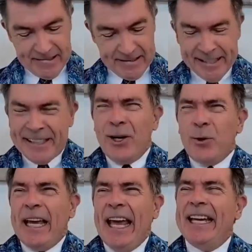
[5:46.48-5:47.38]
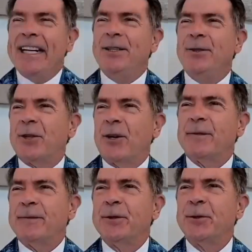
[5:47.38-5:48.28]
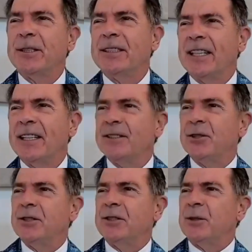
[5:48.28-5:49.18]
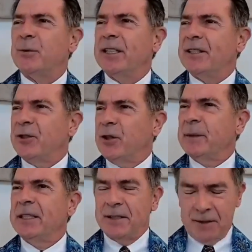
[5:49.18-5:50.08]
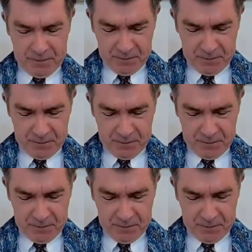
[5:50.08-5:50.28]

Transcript: Is it okay to use artificial intelligence to write sermons?